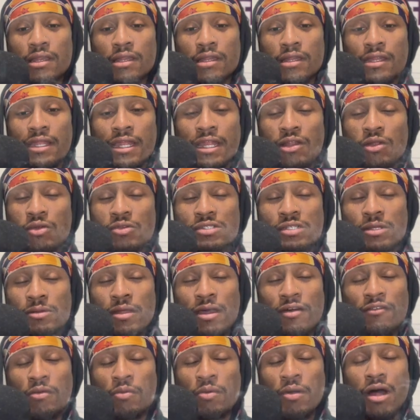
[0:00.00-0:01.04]
they don't seem to
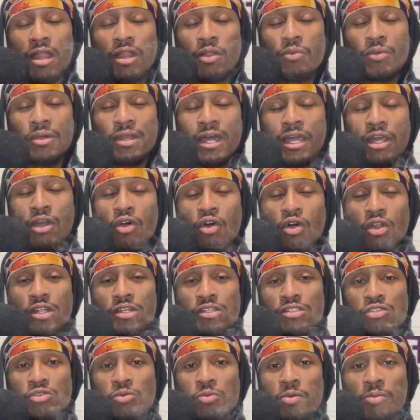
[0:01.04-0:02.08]
have a problem with, like, calling
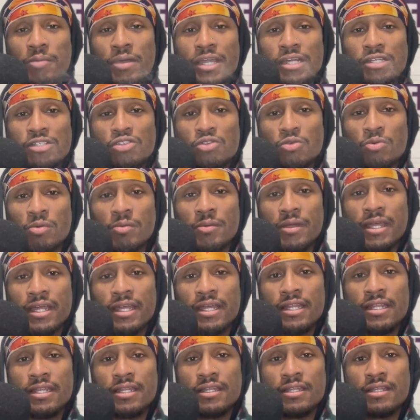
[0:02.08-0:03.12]
Superman
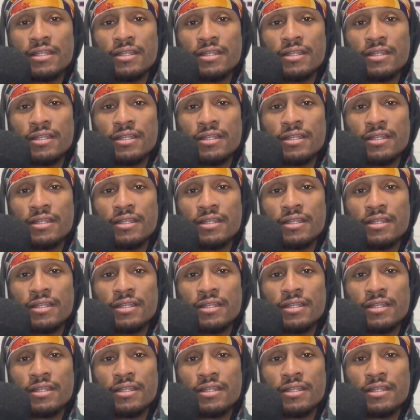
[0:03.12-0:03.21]
Superman,